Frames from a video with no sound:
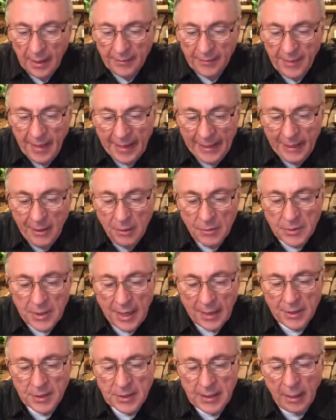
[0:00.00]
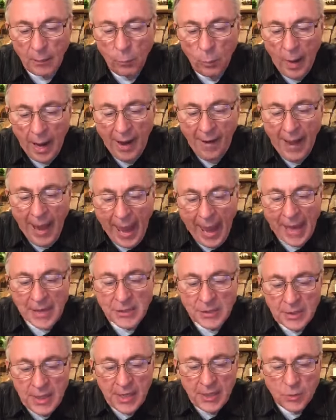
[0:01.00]
Then he goes on to say,
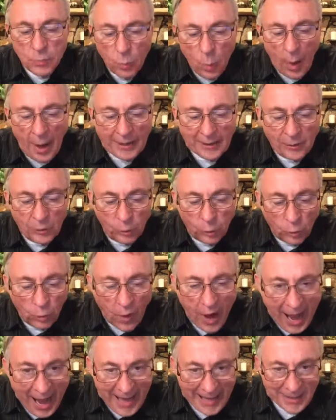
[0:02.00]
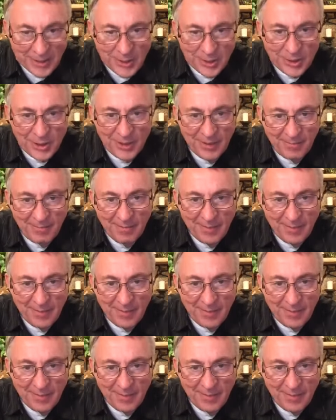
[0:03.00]
whereas this one, Christ,